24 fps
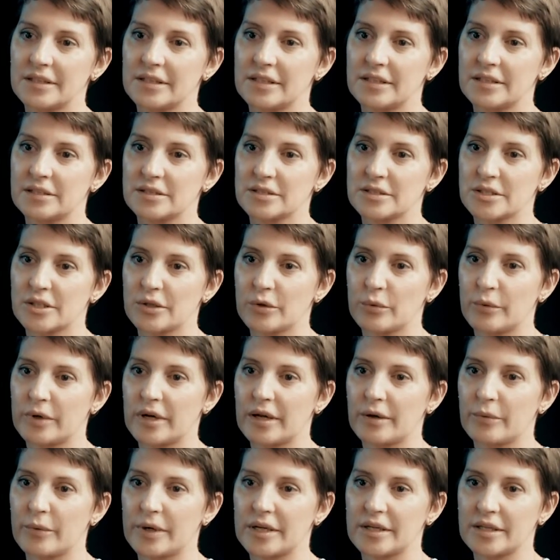And so when
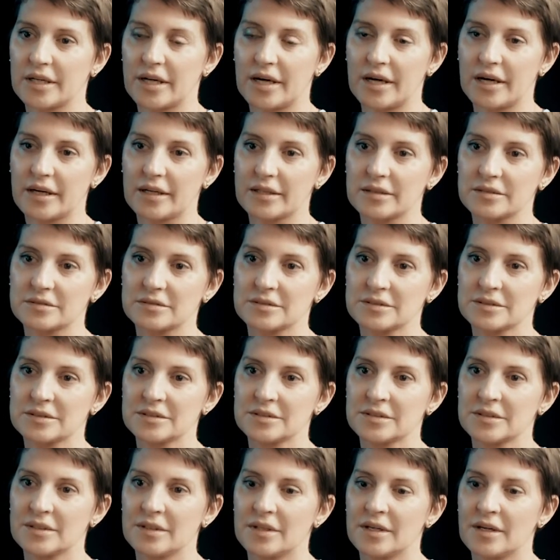I went and got
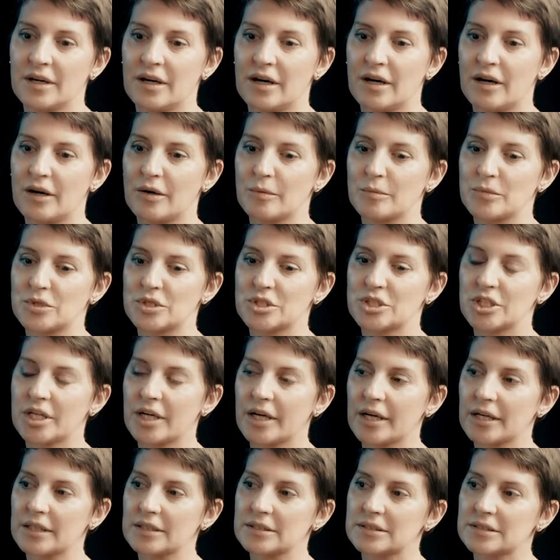
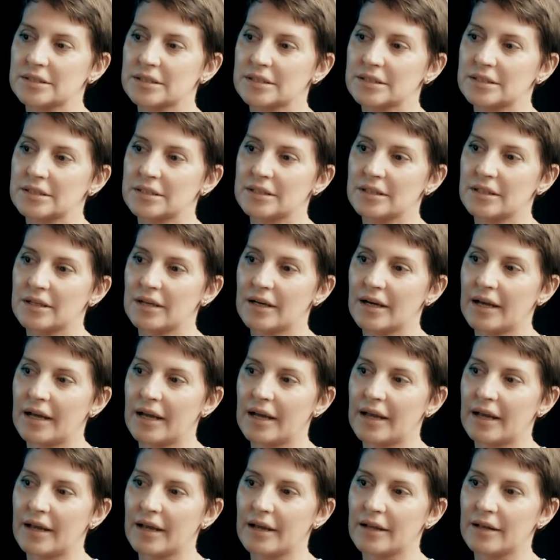checked,
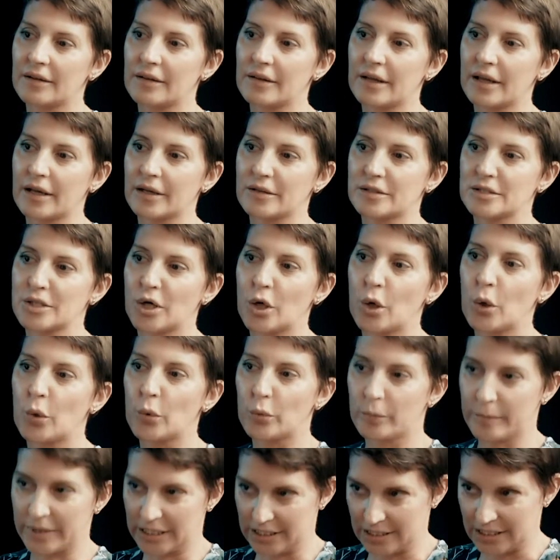and they
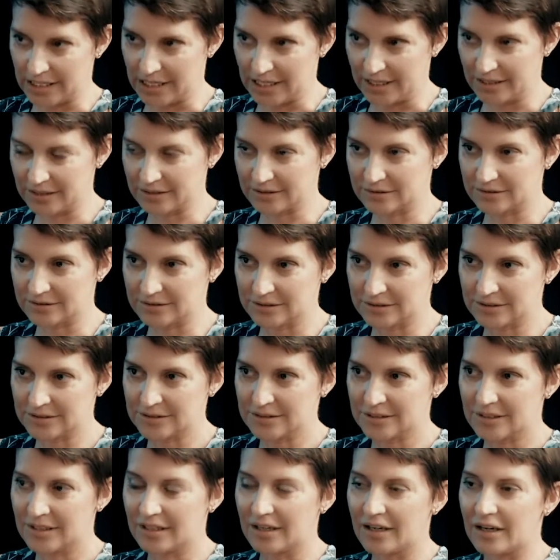told me that,
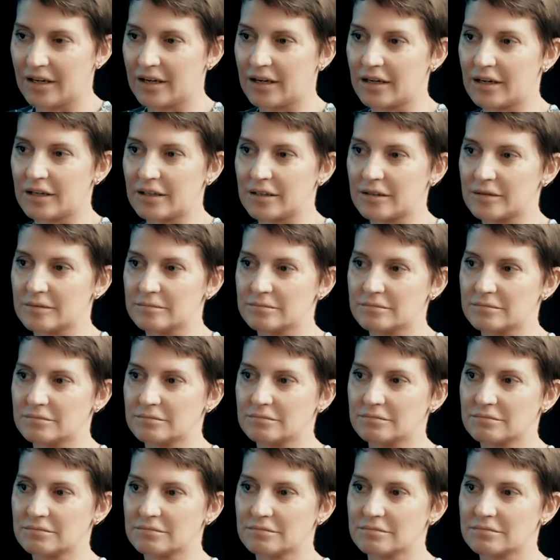
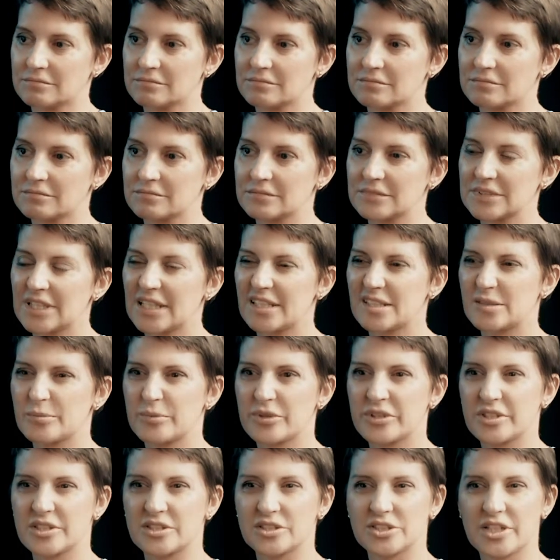yeah, it's
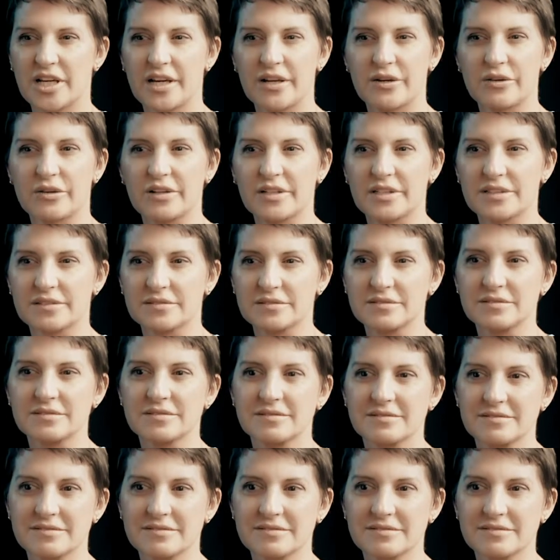pretty shattering,